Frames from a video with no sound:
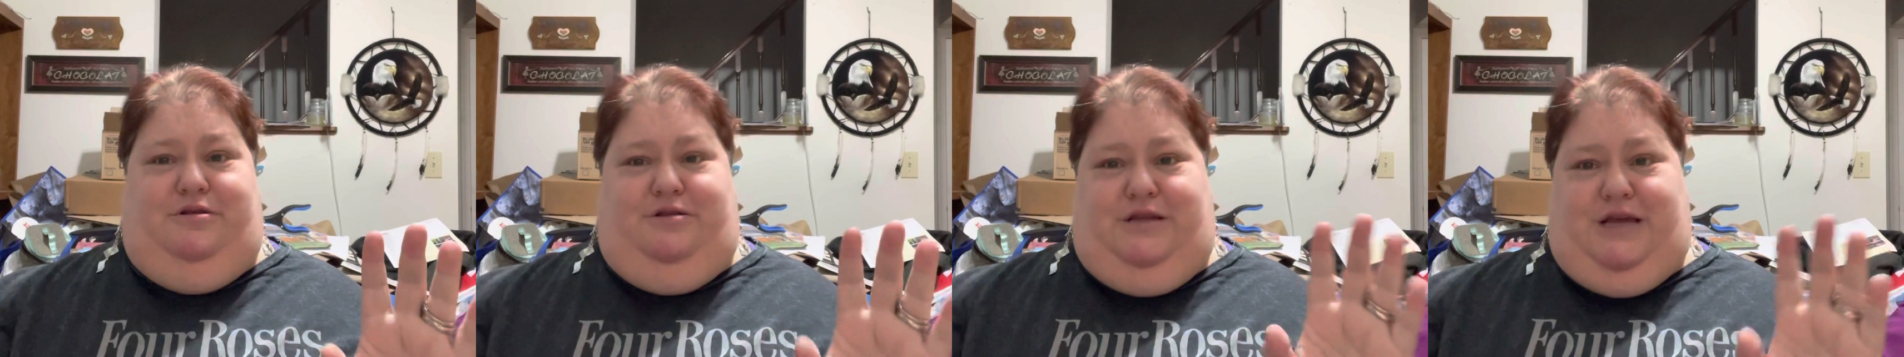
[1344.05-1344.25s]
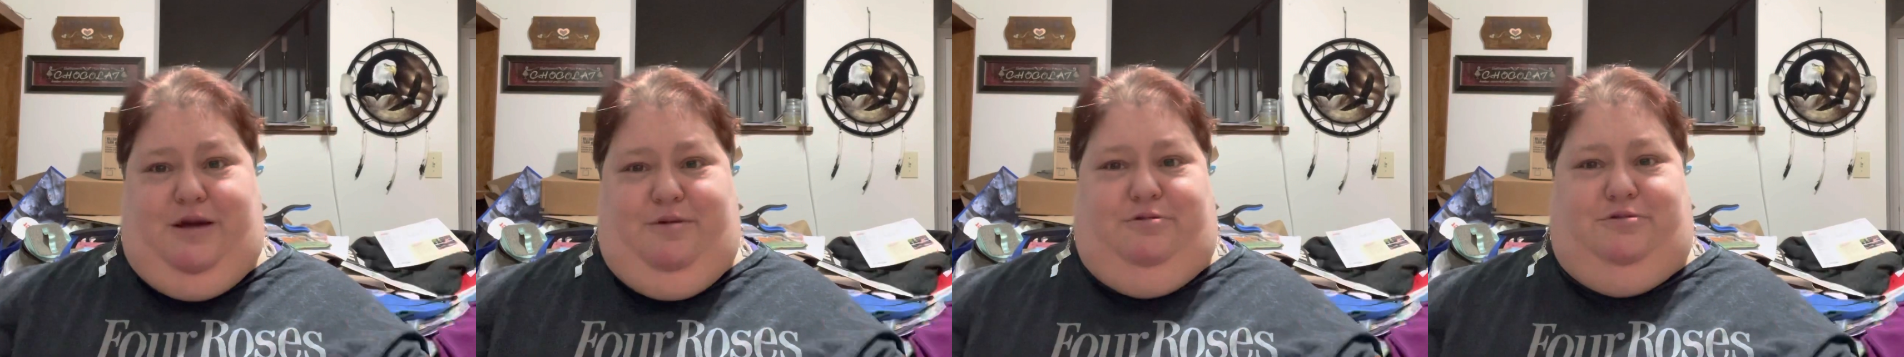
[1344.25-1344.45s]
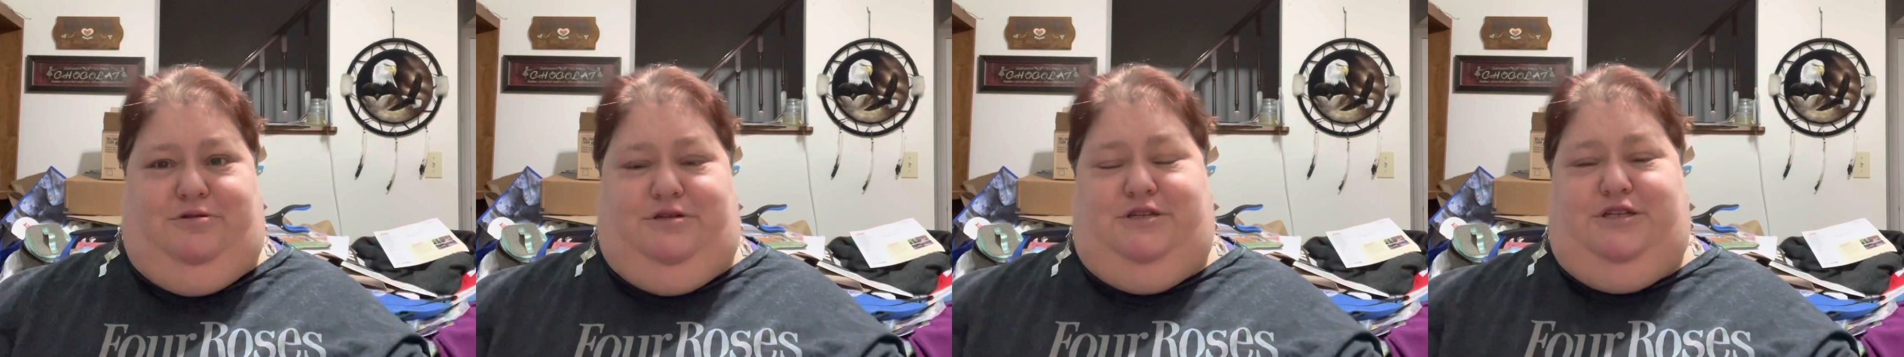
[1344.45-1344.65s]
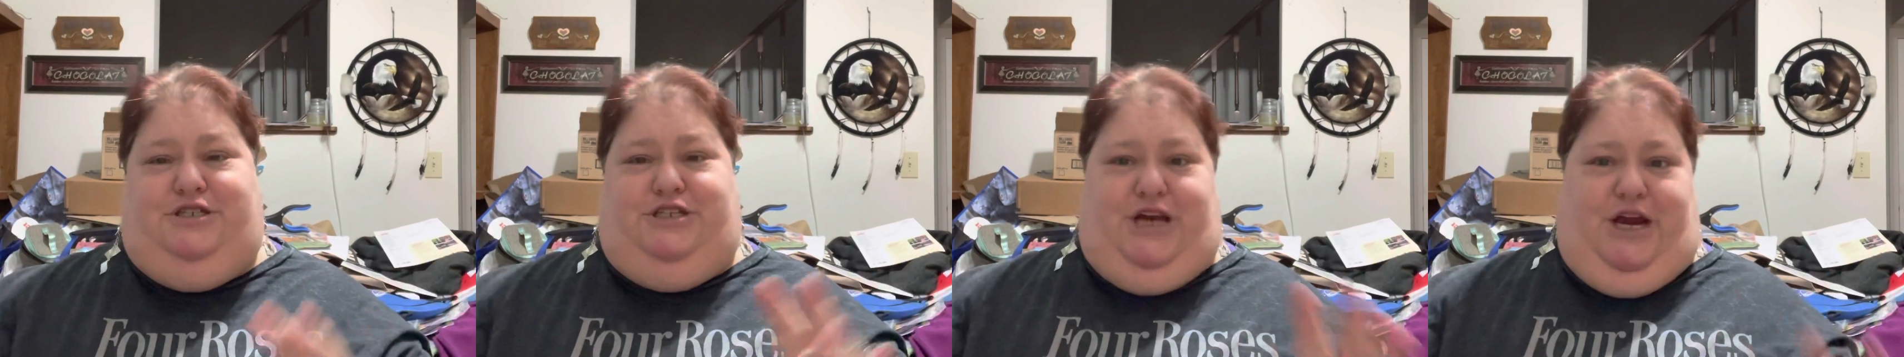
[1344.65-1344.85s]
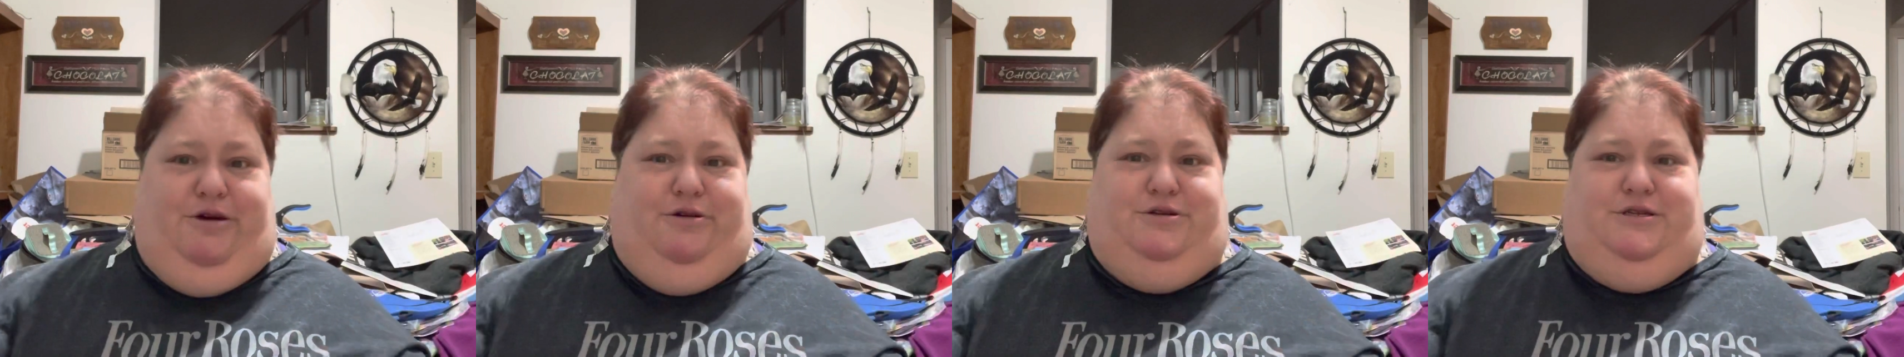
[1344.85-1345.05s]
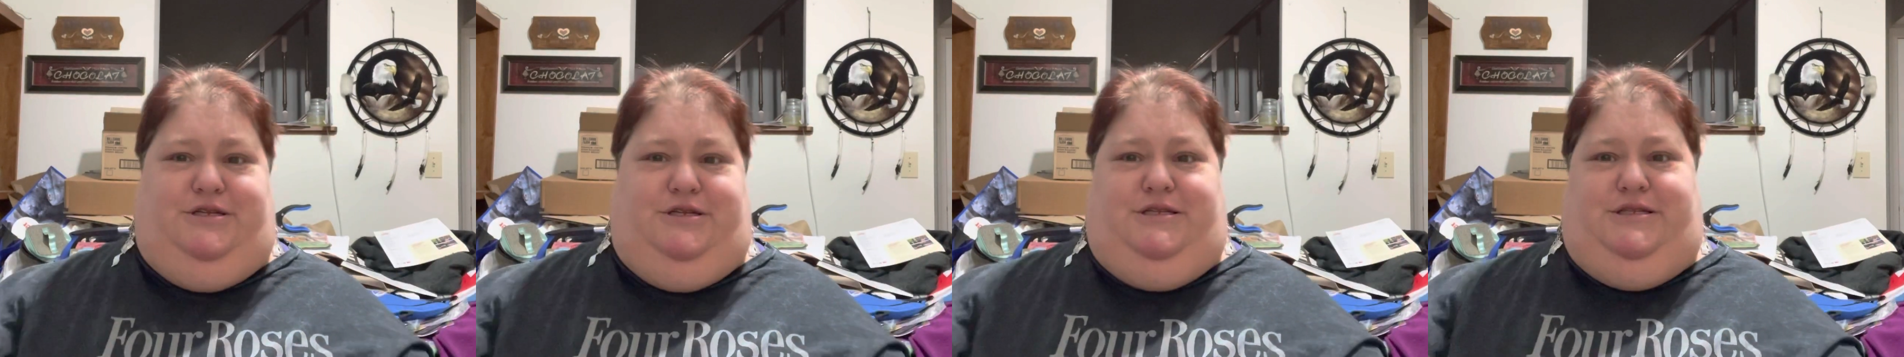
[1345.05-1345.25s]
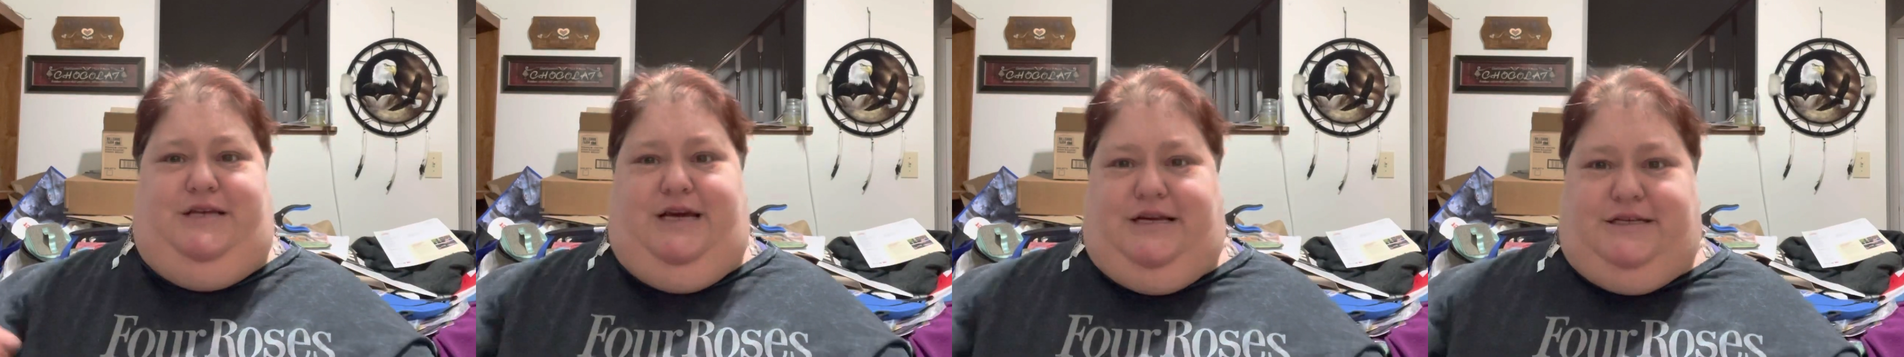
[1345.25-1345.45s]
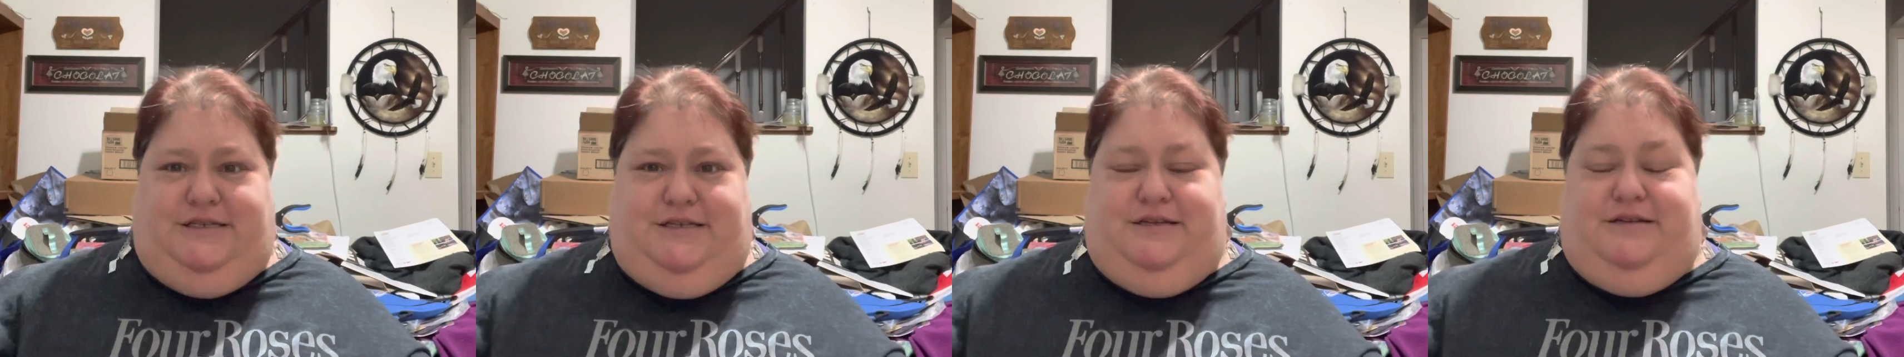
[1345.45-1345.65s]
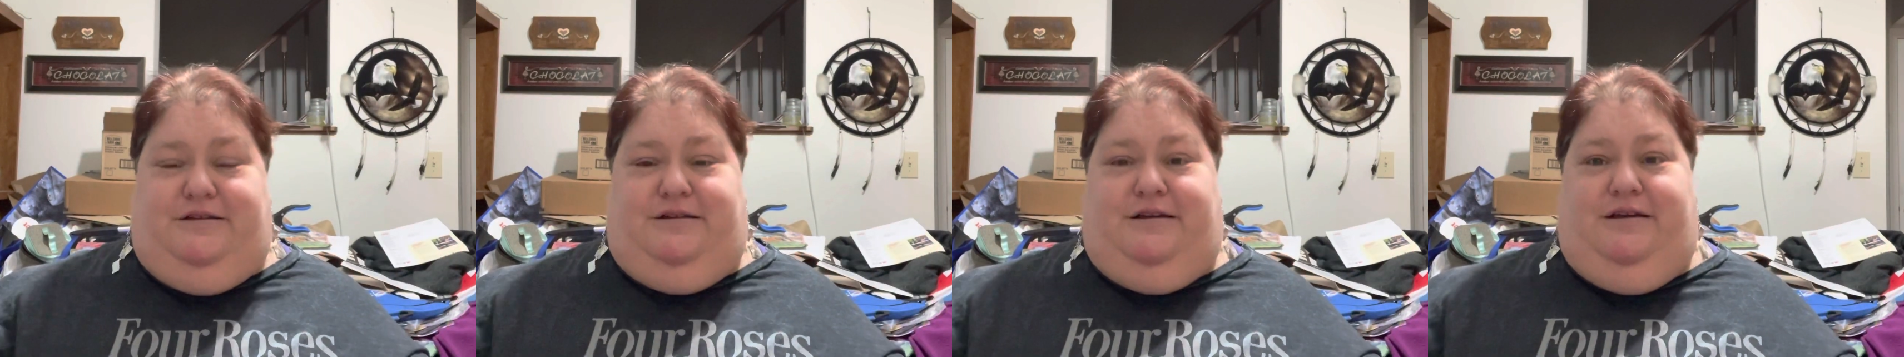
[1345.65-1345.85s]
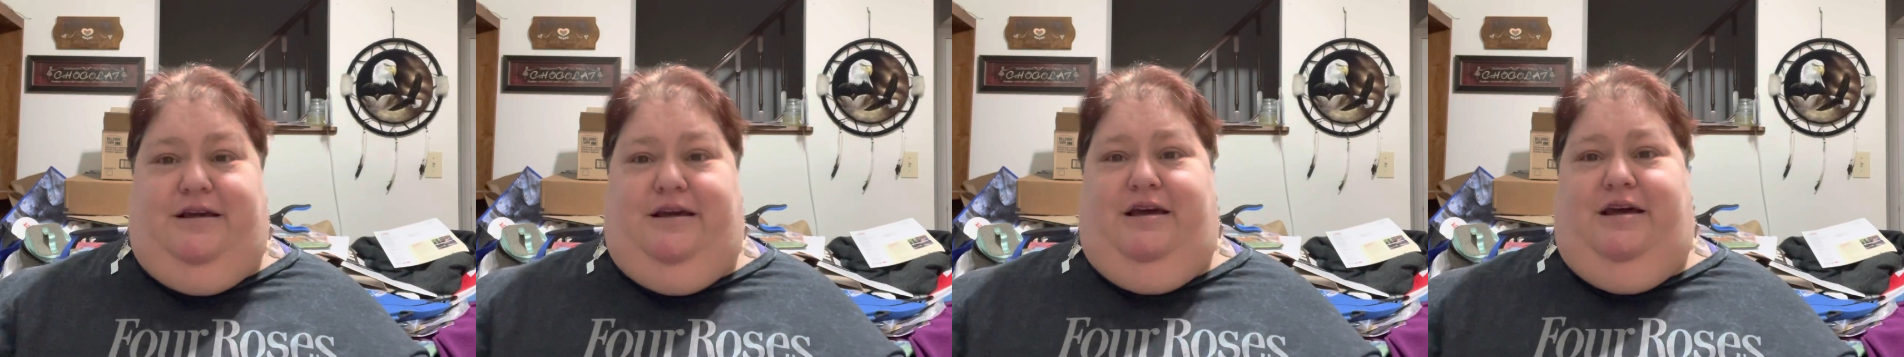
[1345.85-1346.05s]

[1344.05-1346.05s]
tables and the chairs and the desks and